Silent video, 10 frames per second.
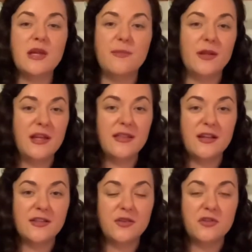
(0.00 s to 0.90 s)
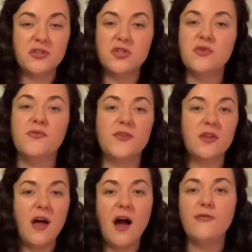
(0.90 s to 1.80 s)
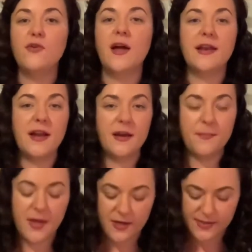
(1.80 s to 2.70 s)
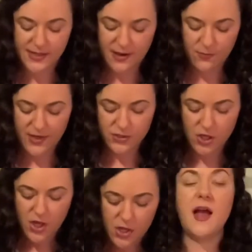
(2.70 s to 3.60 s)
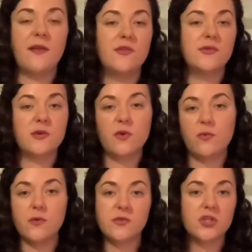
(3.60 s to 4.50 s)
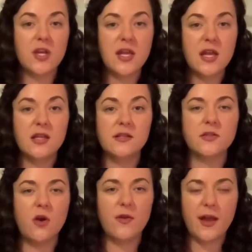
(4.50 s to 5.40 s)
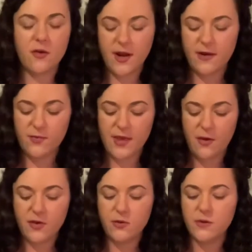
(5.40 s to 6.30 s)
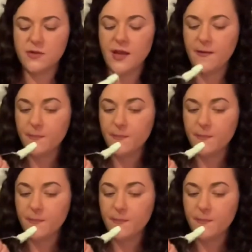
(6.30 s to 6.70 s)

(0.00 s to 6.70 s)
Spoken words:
a million things you could do, falafel, any kind of pita sandwich. I've used it with roast chicken, so get creative with how you use it.